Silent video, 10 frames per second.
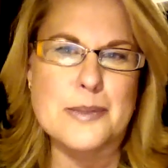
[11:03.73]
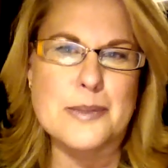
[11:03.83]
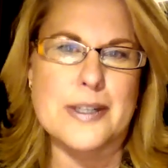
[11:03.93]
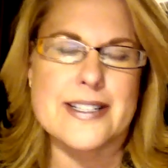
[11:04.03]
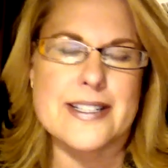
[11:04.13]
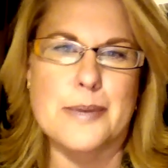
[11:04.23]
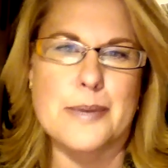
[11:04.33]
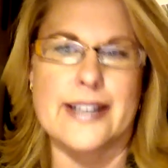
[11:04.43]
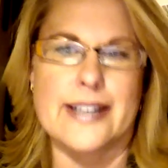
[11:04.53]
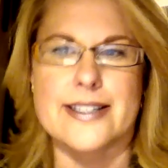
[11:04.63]

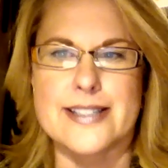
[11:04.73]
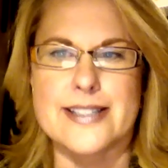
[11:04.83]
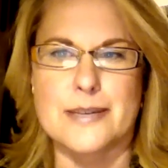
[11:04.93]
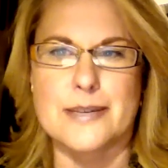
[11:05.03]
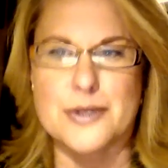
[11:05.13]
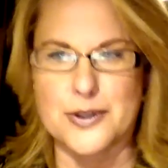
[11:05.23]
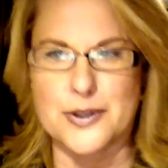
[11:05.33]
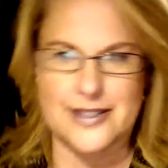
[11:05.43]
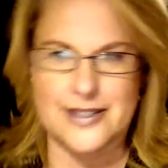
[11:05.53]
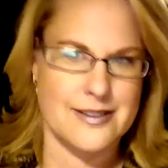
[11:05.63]
participate except to
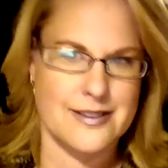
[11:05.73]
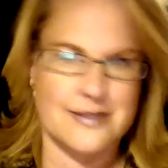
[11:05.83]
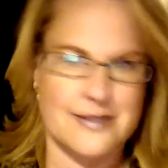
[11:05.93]
his